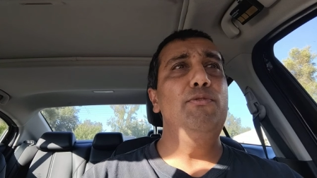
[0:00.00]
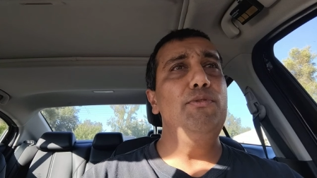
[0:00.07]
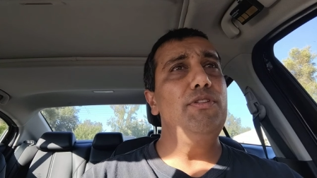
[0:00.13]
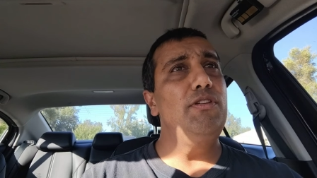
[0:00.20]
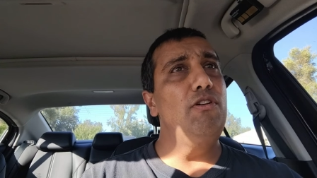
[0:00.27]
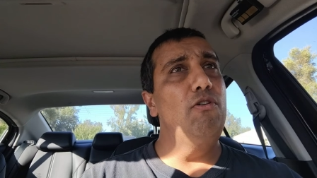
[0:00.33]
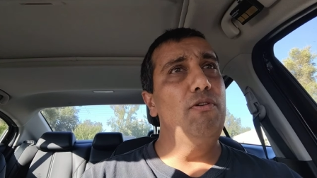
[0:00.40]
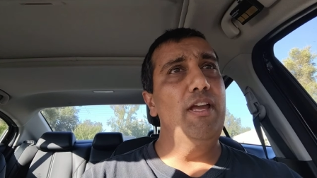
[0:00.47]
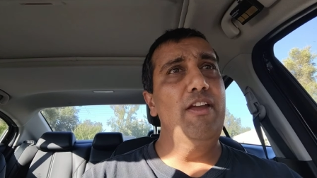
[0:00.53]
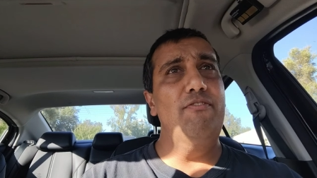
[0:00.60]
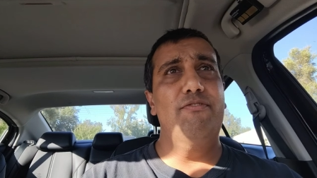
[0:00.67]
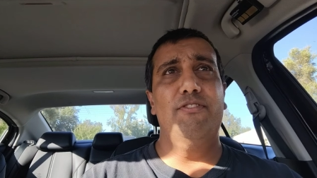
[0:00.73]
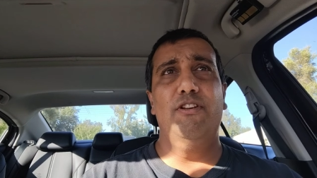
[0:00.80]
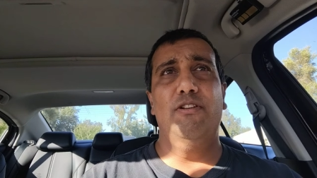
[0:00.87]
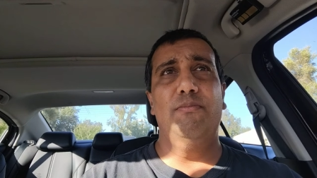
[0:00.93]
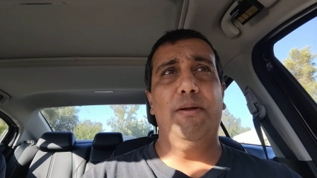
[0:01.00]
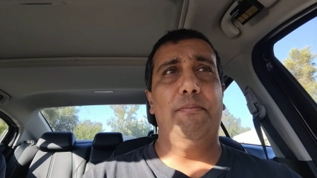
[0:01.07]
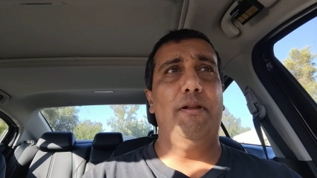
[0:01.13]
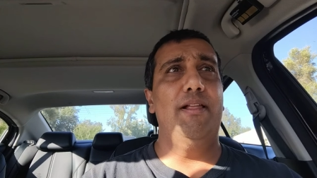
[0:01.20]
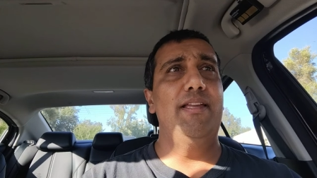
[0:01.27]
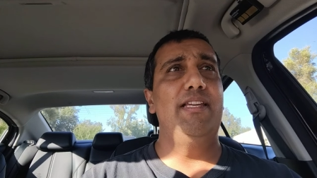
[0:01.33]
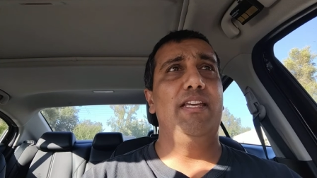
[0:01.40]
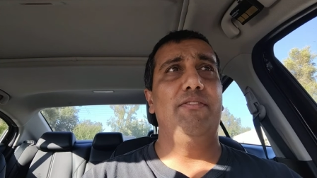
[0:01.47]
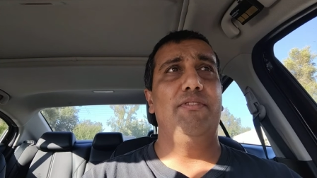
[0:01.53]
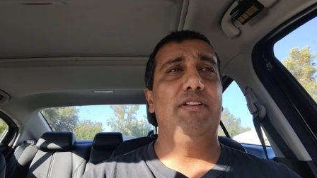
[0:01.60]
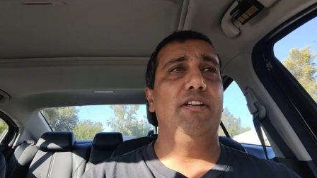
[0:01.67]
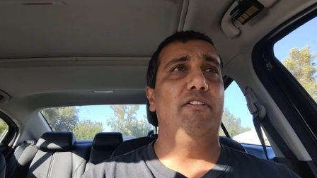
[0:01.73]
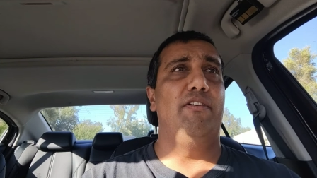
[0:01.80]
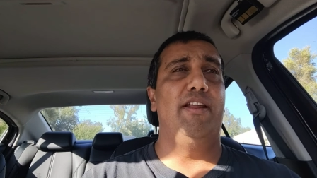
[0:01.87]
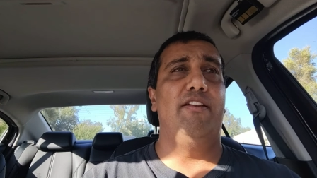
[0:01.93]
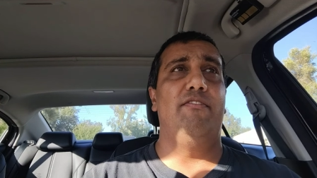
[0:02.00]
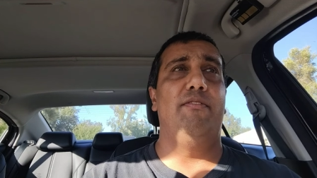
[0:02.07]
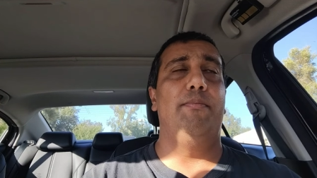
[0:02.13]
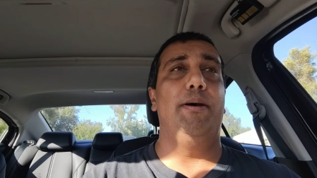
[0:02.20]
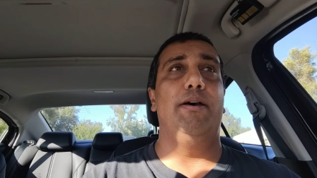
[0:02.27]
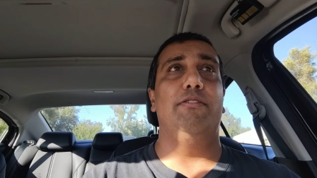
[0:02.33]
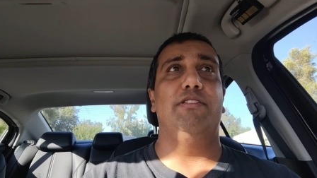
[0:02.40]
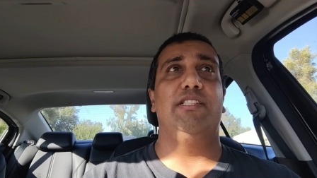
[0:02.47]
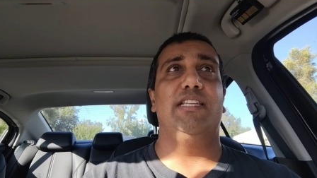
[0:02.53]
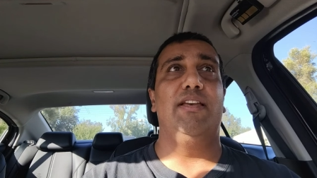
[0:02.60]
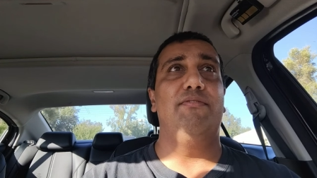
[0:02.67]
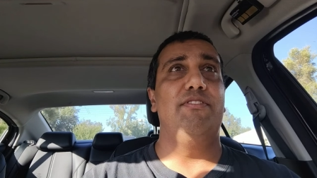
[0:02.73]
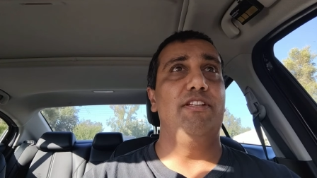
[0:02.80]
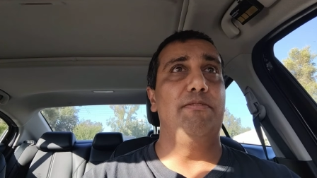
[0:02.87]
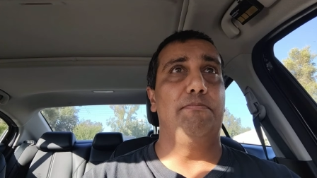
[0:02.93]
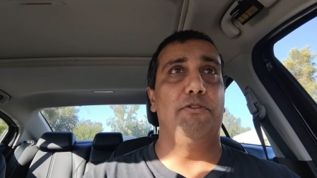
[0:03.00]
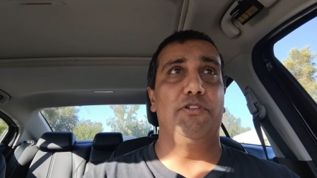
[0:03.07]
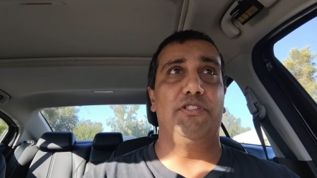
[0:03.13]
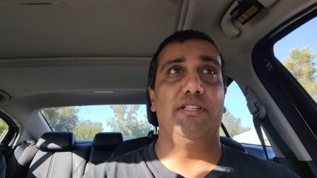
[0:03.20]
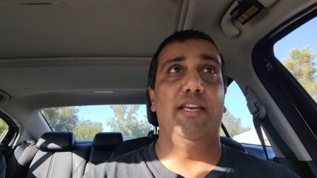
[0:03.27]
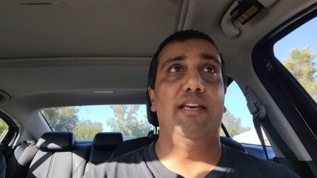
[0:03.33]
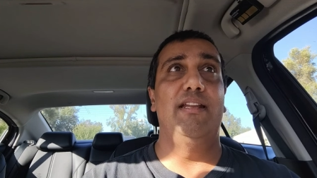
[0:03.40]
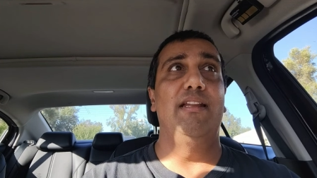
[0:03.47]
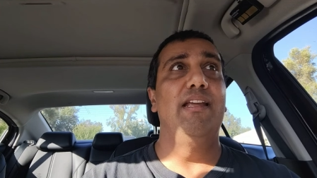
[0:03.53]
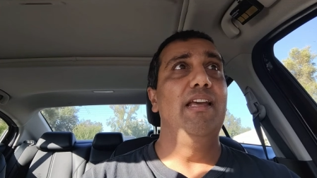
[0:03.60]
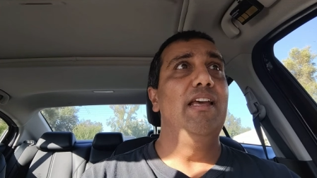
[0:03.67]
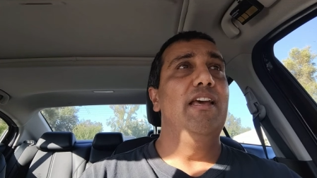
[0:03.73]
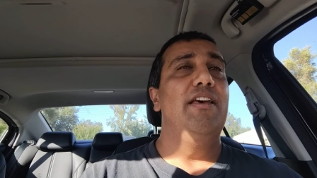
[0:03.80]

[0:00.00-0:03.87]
it was an okay film. I probably give it a grade of about 70%.